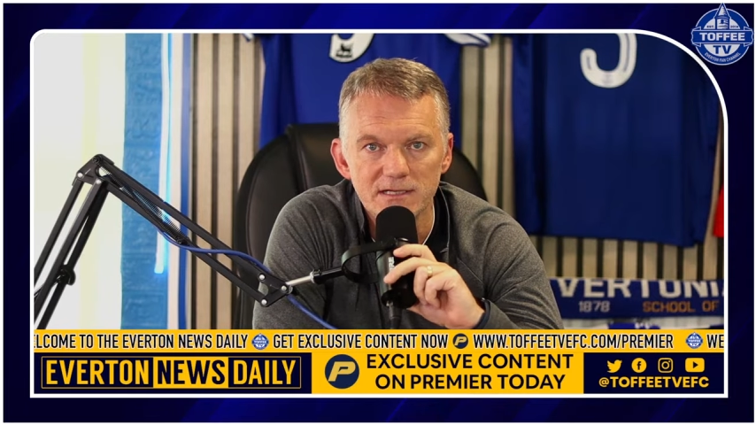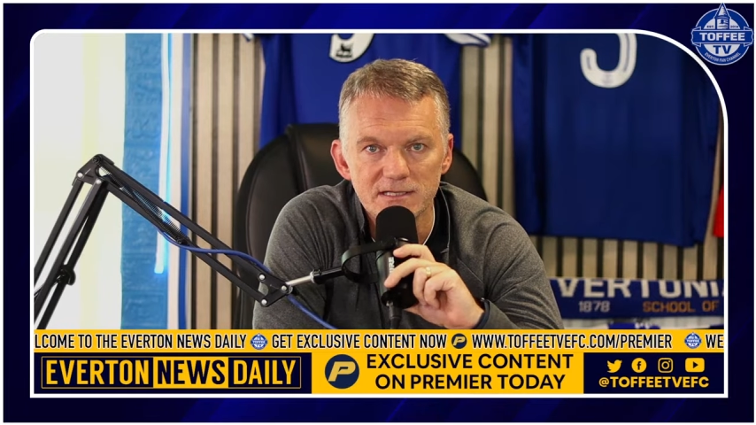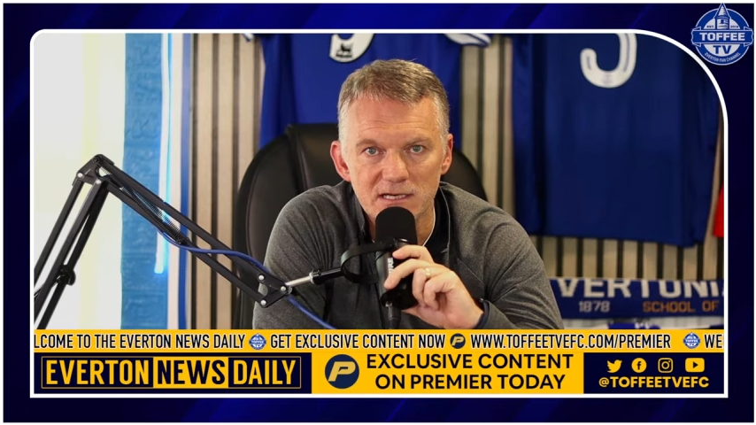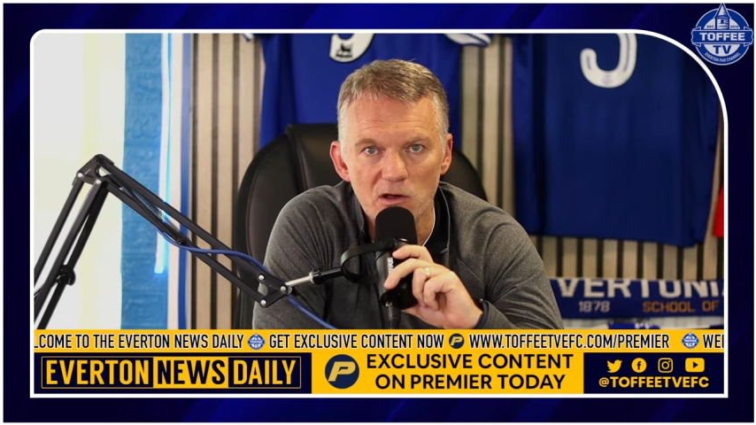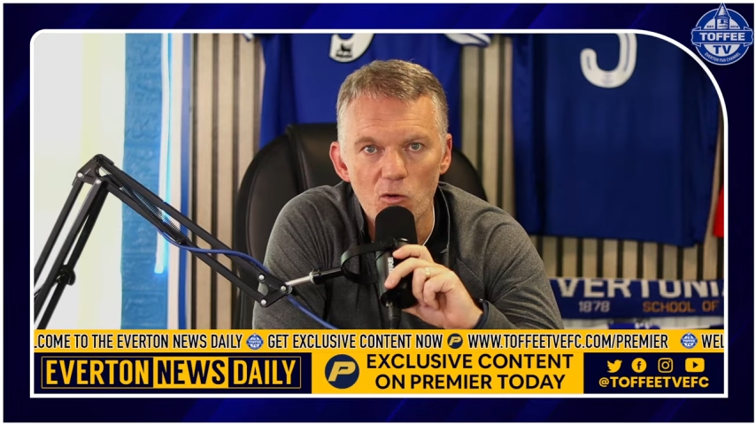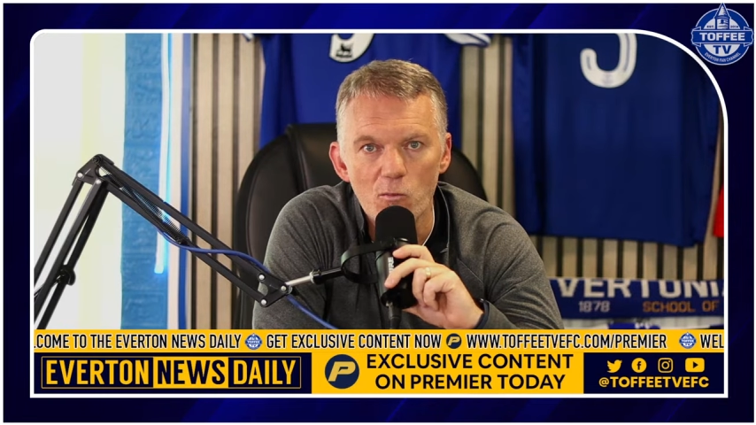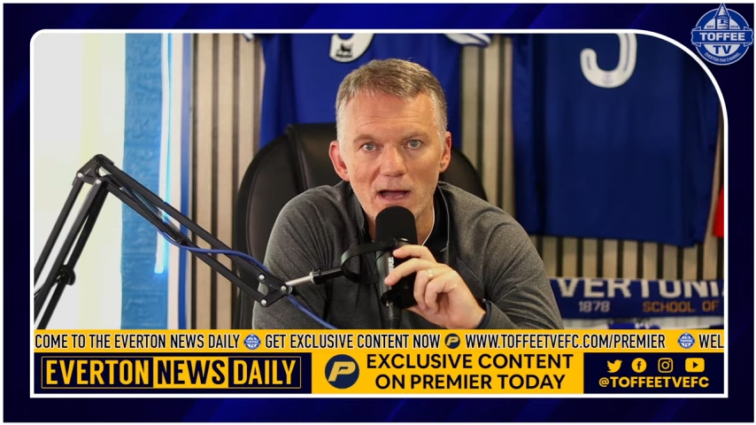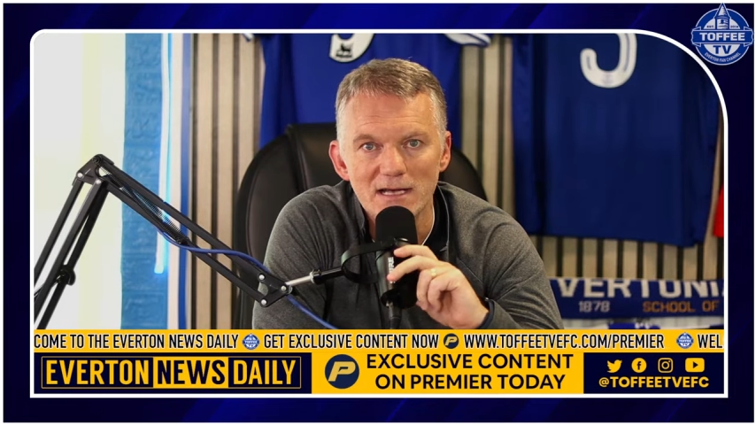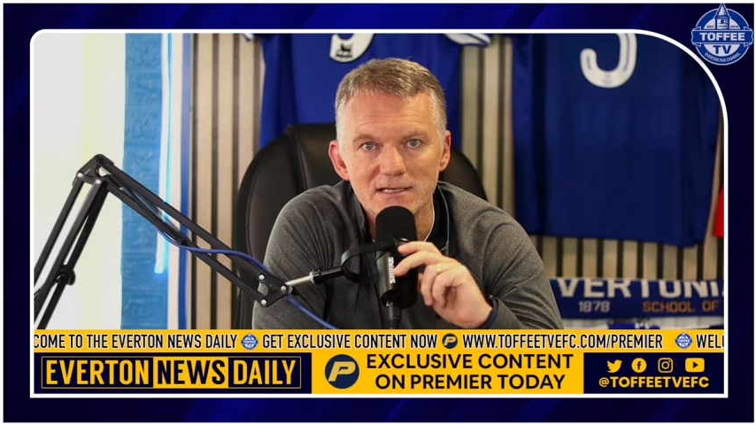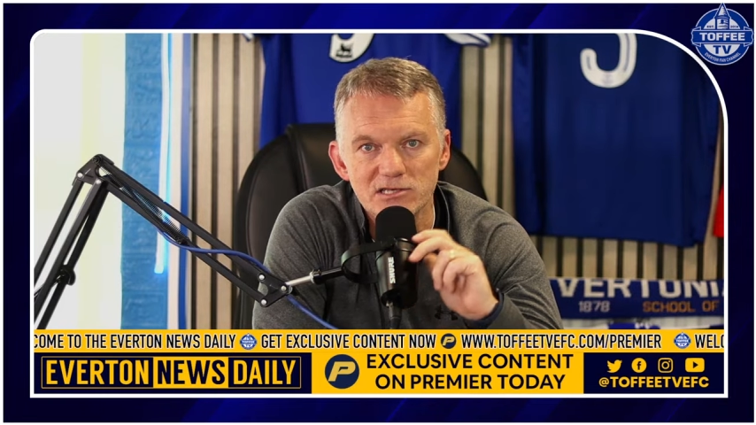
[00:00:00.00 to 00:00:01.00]
to go
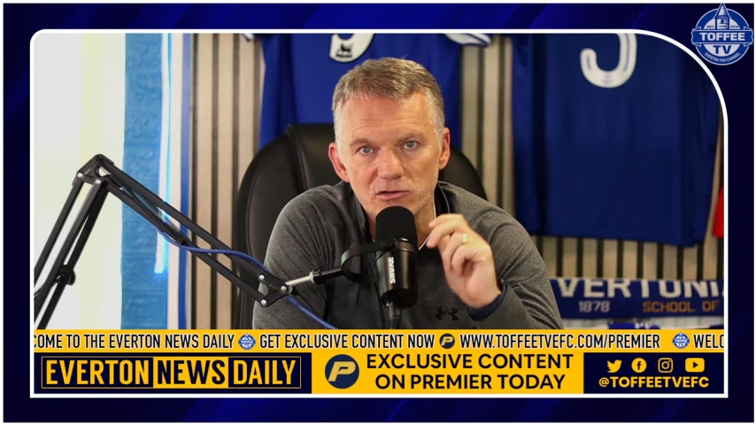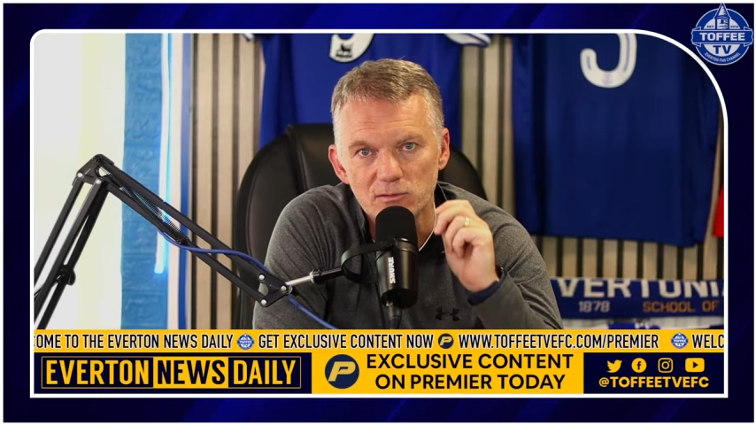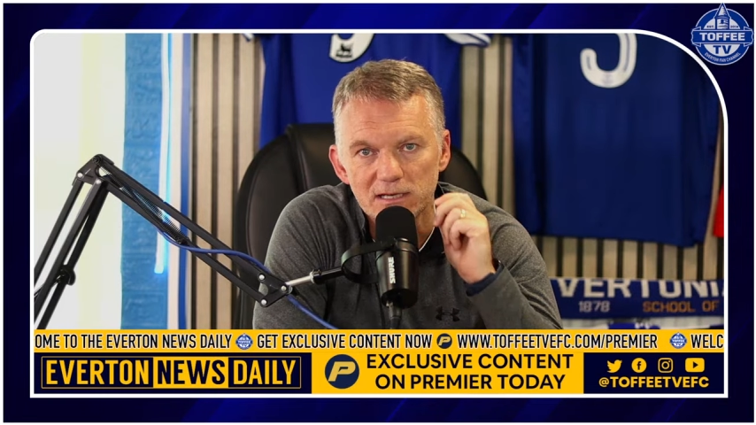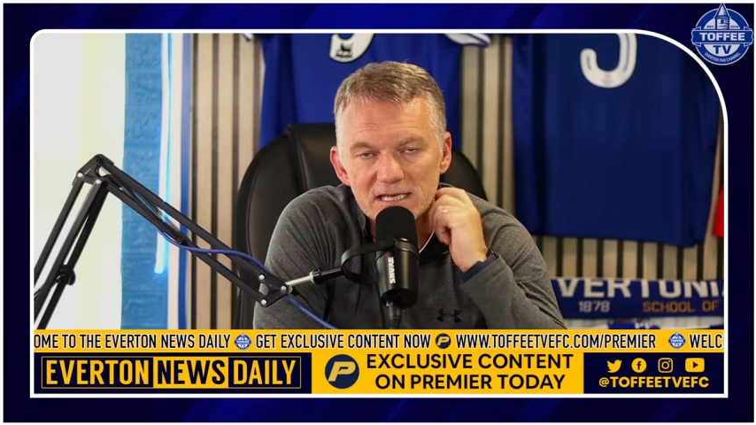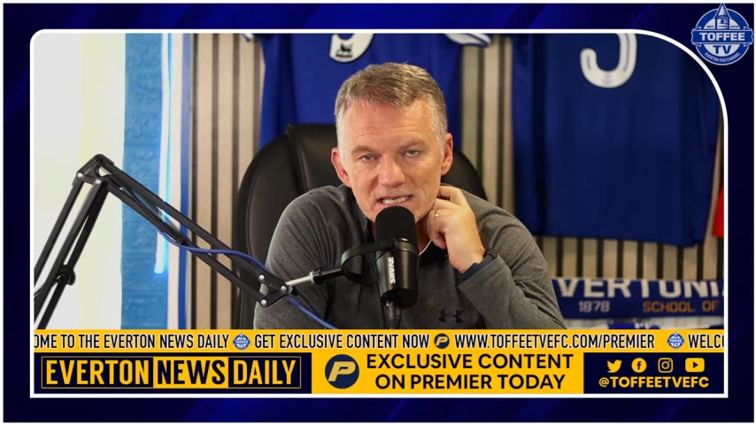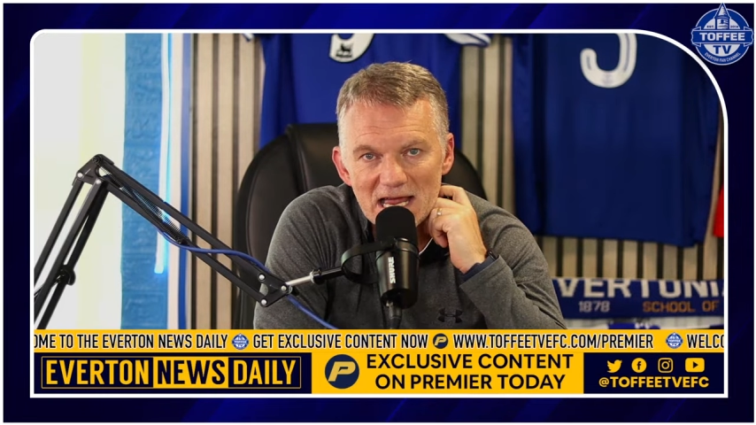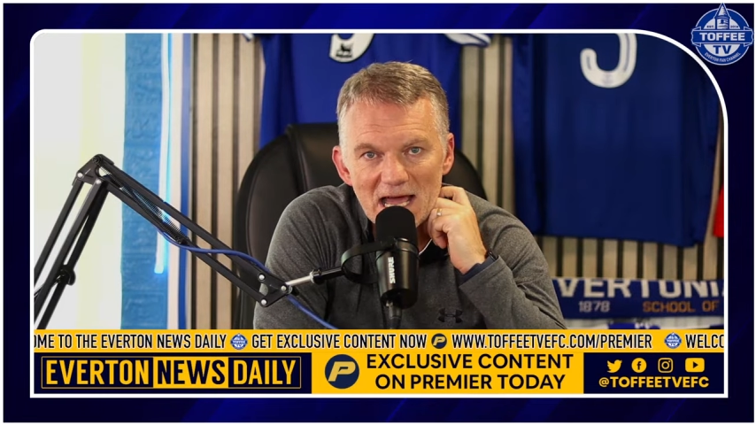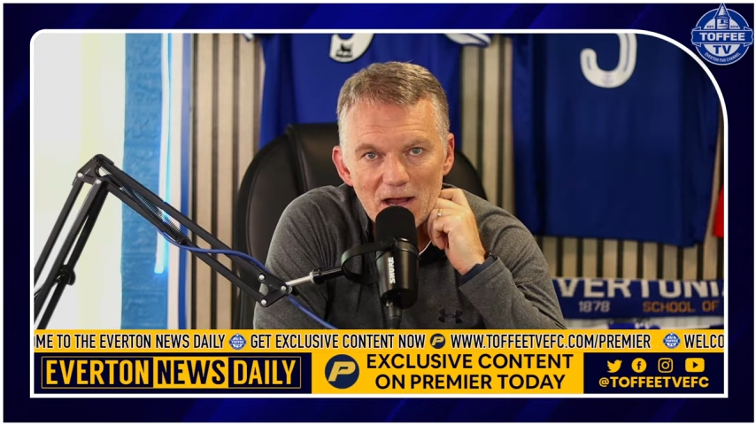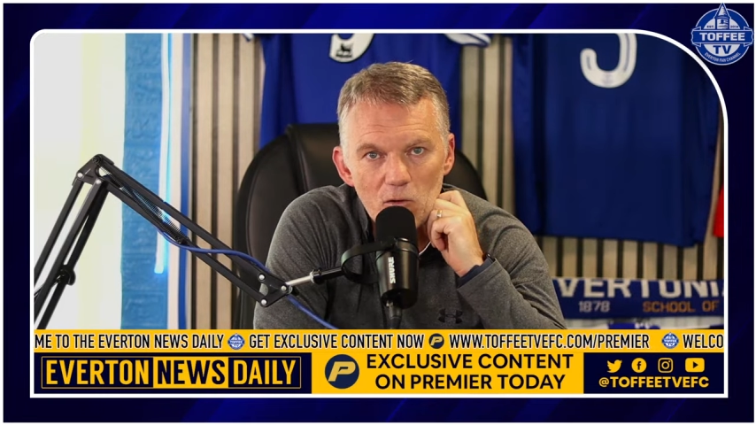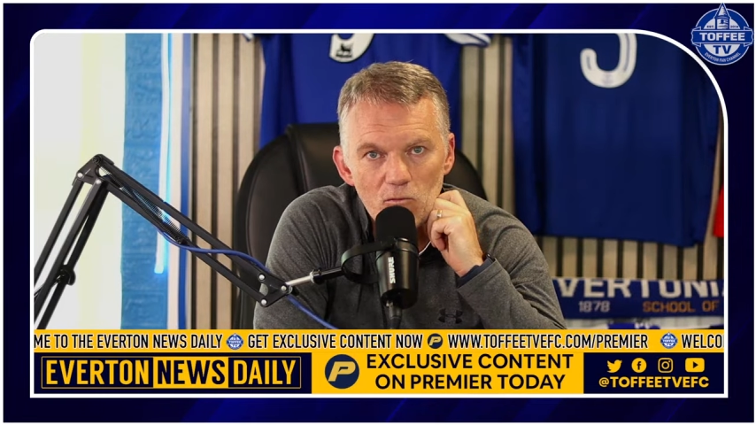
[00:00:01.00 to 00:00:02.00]
back to
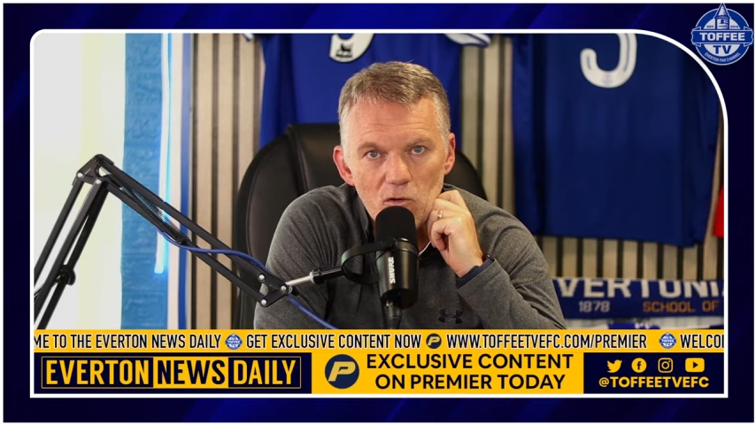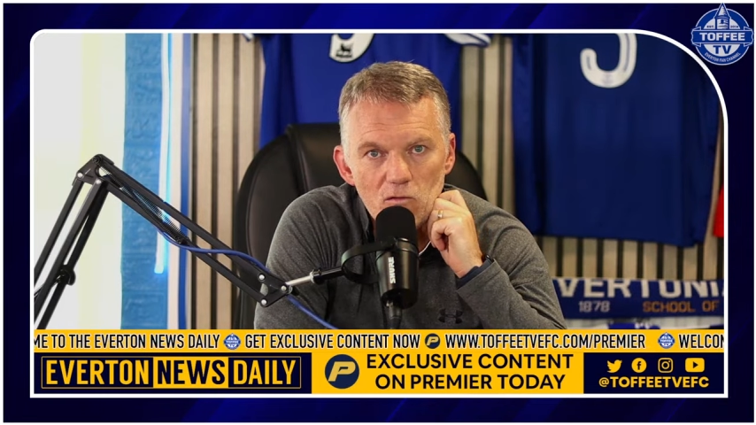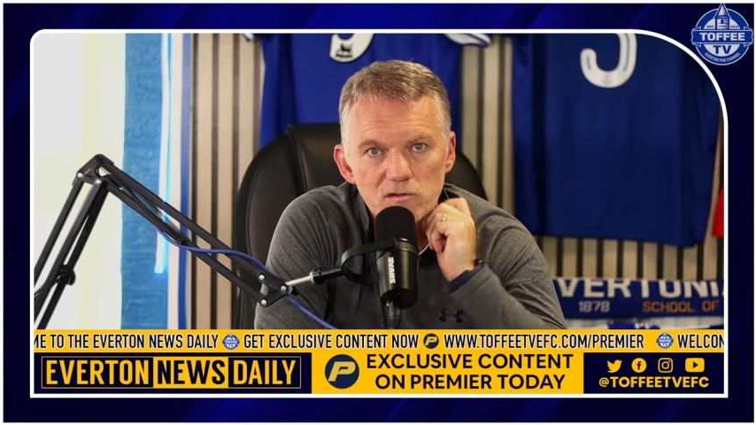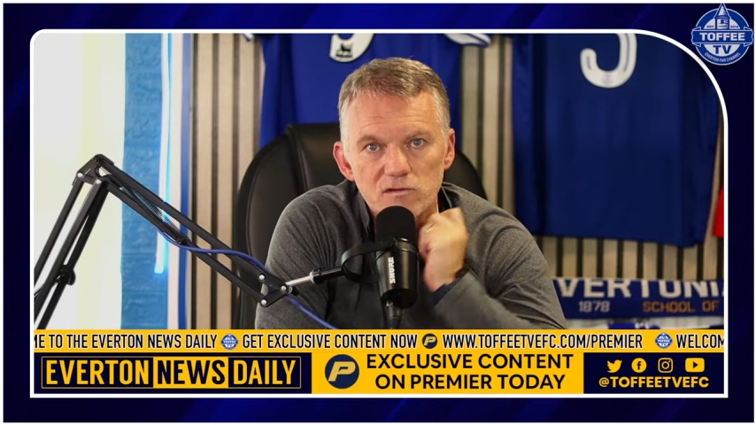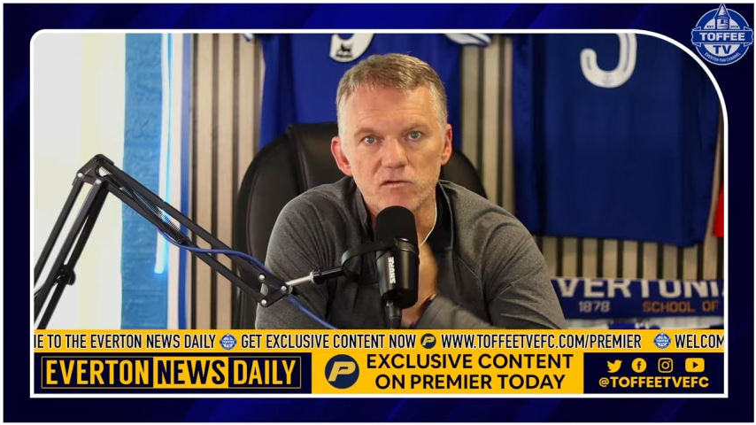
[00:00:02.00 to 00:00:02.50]
Sligo Rovers.